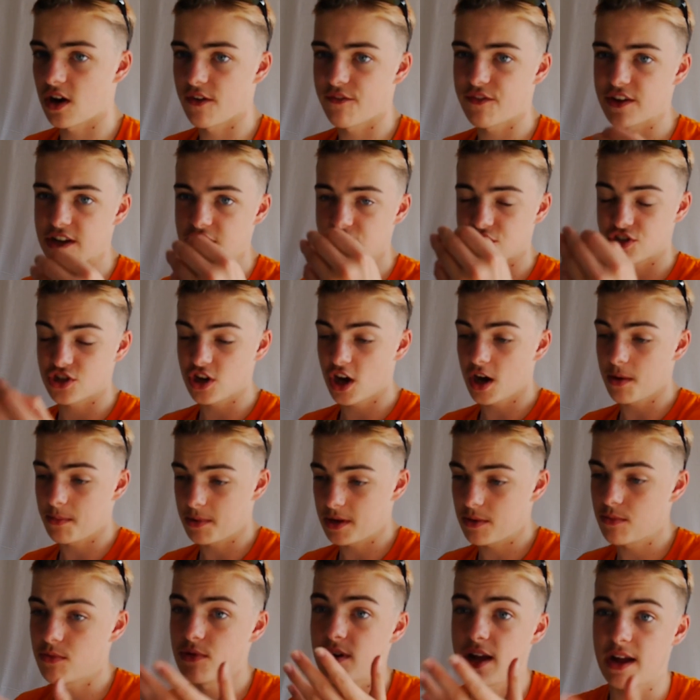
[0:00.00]
I think
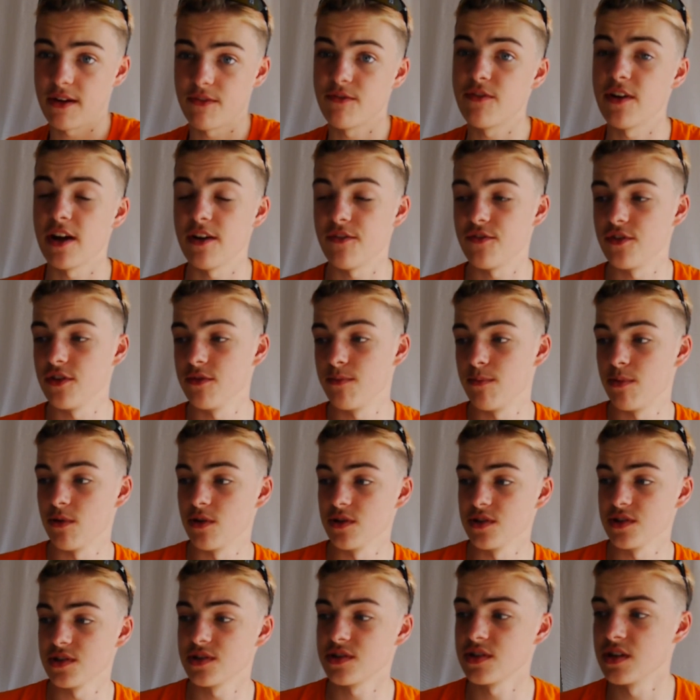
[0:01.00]
Germany will get a fair few
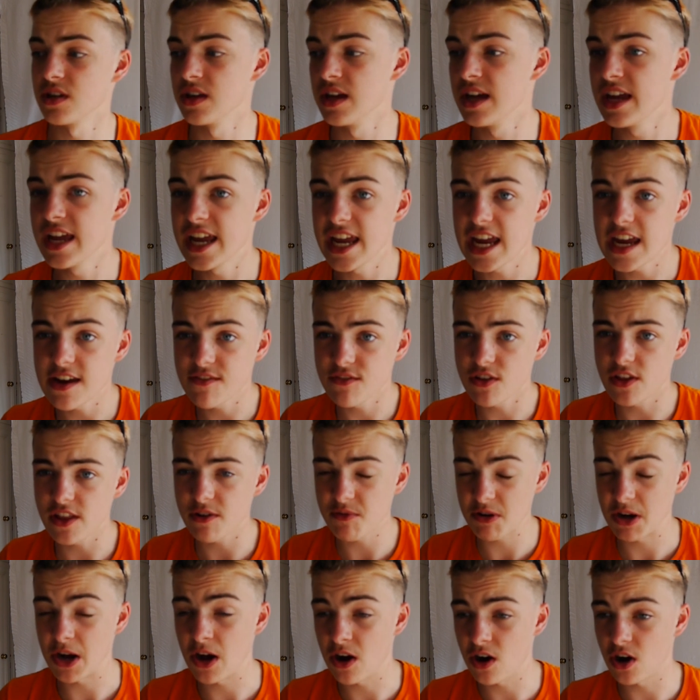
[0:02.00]
points, even though
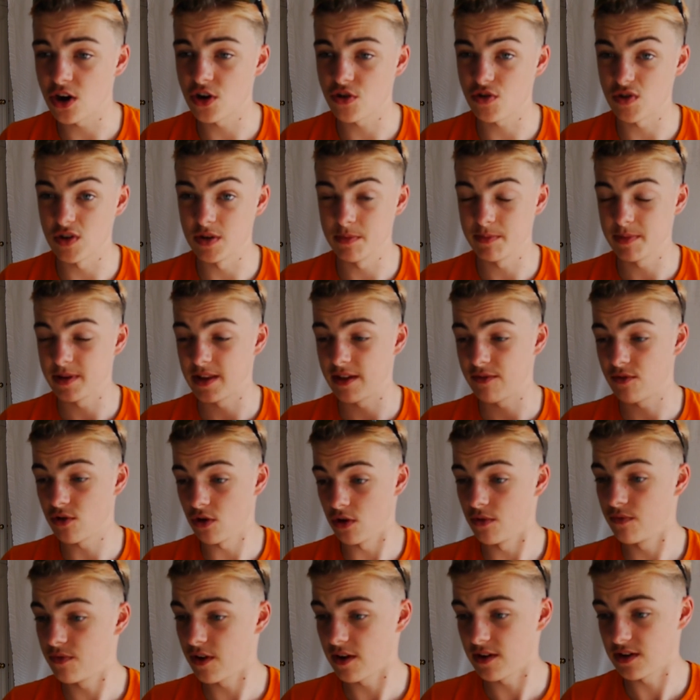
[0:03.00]
they're in a hard group, but they've
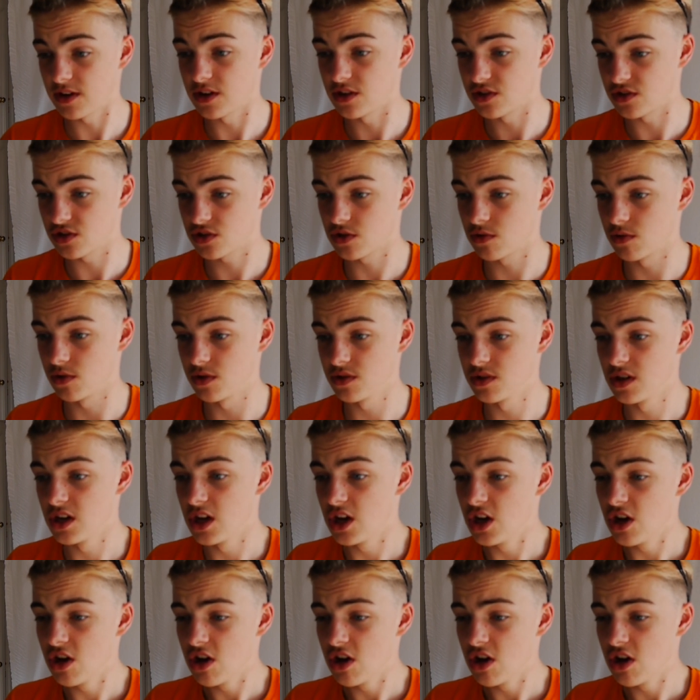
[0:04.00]
got a very good squad.